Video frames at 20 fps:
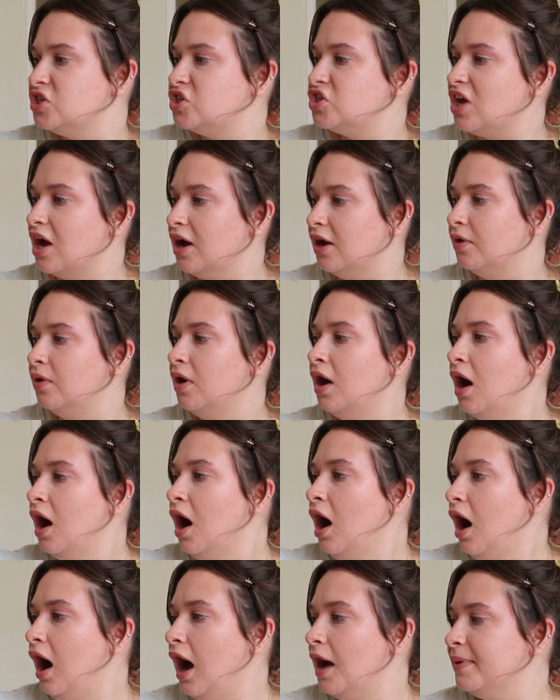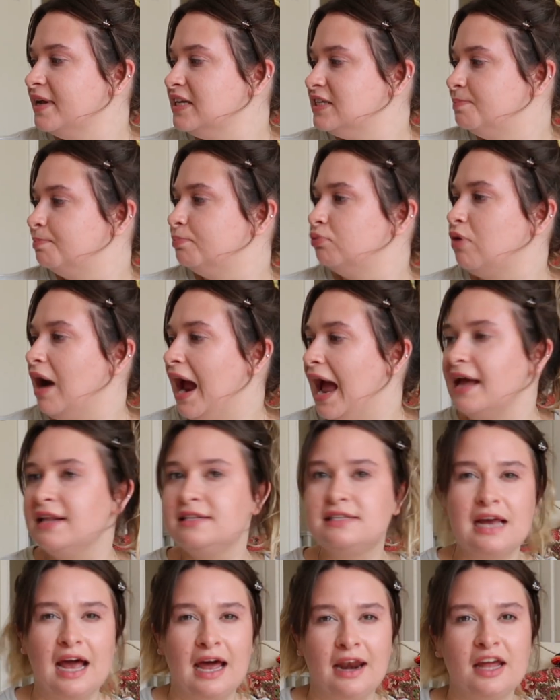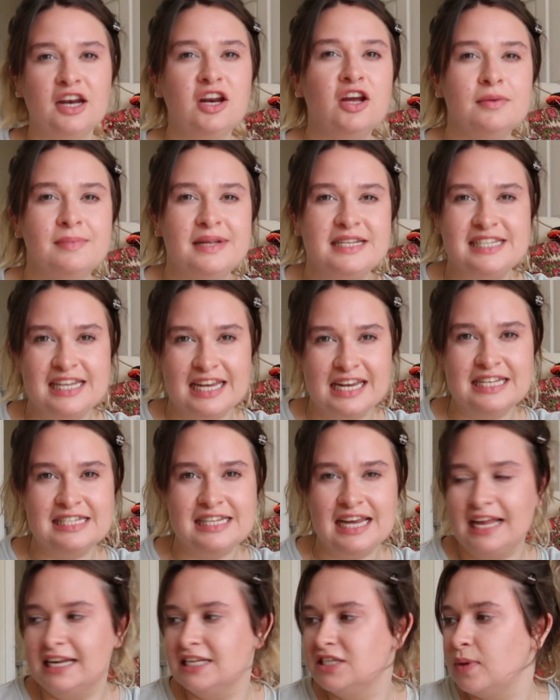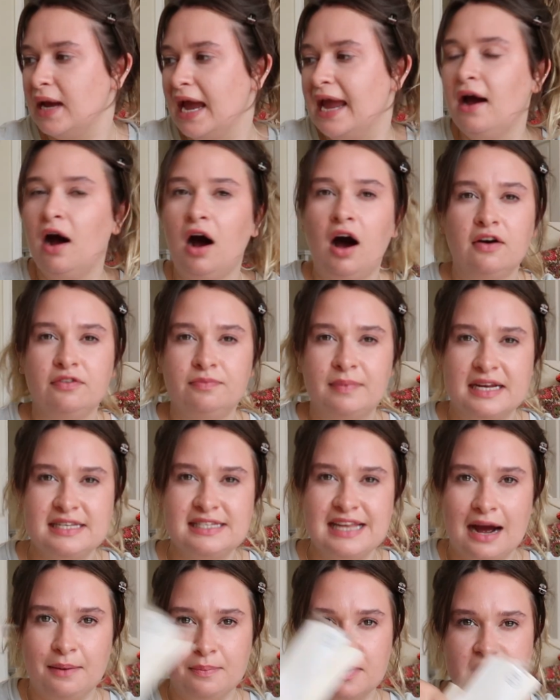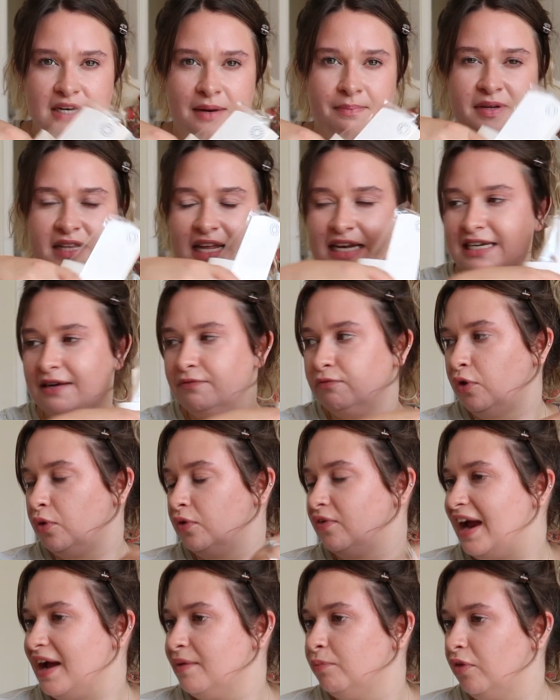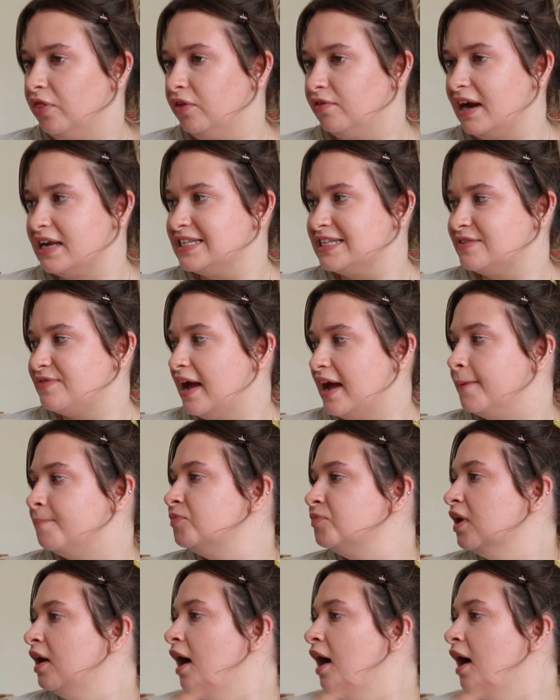So I went to Pret, and I know you're meant to eat in, so I ate half my sandwich in, but then didn't want the rest of it.